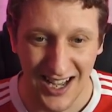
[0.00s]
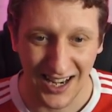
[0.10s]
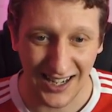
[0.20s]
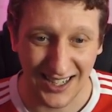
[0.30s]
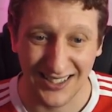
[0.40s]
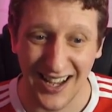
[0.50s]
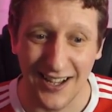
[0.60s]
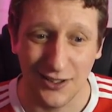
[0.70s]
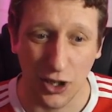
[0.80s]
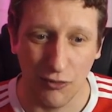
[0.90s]
Lacazette
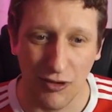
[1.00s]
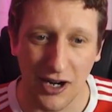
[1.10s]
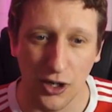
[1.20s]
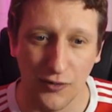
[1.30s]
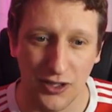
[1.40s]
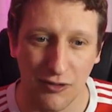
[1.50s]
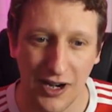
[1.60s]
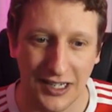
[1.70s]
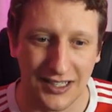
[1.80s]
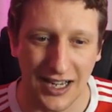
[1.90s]
has gone right over to the right
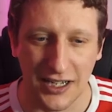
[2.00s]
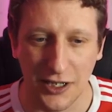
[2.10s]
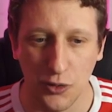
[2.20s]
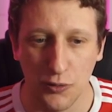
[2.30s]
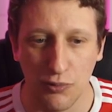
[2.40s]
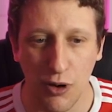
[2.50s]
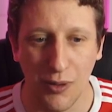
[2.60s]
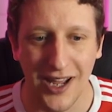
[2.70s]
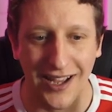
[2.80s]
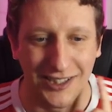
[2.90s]
hand side. Now you would
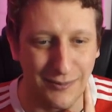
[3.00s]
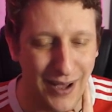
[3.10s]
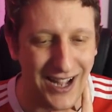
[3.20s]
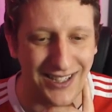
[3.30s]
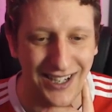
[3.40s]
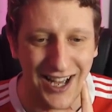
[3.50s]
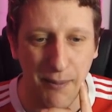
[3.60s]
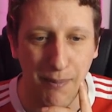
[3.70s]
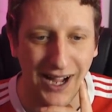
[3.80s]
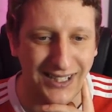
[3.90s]
probably expect
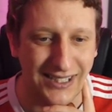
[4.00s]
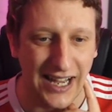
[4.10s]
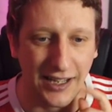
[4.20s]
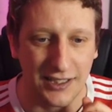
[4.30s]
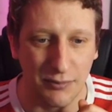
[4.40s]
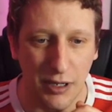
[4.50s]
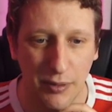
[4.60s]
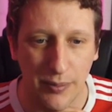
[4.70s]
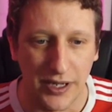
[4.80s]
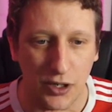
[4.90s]
Martinelli to maybe
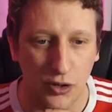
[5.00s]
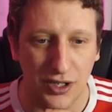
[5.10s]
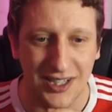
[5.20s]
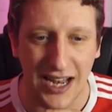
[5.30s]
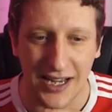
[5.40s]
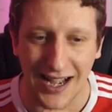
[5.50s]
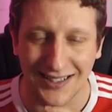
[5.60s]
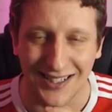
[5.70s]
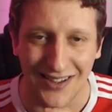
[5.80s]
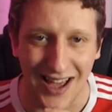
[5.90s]
be another 10
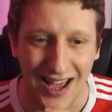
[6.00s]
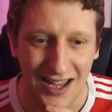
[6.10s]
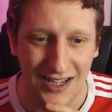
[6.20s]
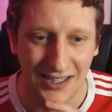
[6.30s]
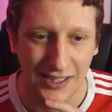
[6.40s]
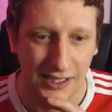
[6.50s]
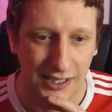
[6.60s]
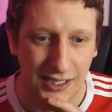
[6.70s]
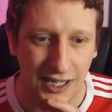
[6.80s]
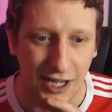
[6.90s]
yards in there,
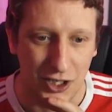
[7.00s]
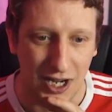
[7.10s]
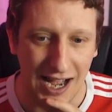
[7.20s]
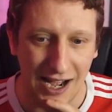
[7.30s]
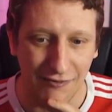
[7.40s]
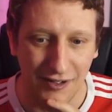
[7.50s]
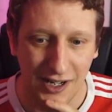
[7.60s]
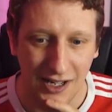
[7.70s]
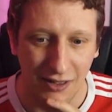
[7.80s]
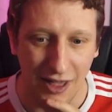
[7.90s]
and to have
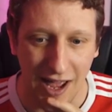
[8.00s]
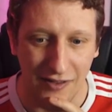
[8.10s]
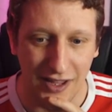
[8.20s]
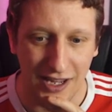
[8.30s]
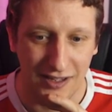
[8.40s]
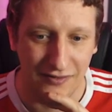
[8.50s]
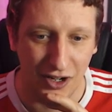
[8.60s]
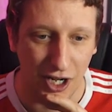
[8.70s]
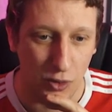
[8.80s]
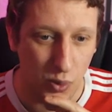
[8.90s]
then the
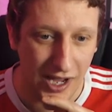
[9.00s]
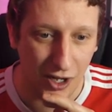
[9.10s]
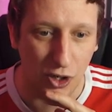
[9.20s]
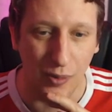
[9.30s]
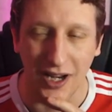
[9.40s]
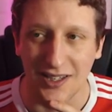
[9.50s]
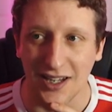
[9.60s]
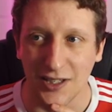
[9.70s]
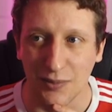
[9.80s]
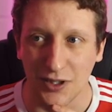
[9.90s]
inverted winger coming into
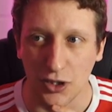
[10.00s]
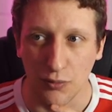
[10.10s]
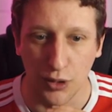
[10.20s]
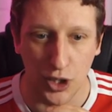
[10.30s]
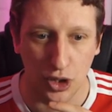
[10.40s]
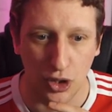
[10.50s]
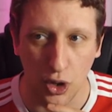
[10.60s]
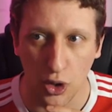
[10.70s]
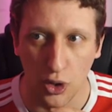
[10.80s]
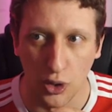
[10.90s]
this position, but he just
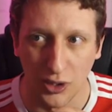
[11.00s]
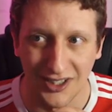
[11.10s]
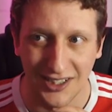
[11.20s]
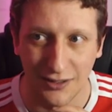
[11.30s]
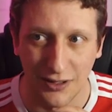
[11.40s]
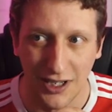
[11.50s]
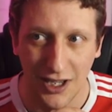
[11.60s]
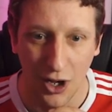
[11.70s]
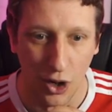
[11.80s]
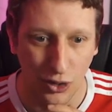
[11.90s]
holds his
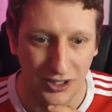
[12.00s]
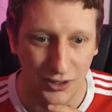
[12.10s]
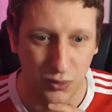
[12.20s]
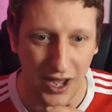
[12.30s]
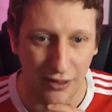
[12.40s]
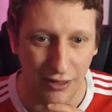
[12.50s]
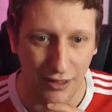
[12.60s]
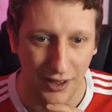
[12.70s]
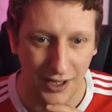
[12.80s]
width.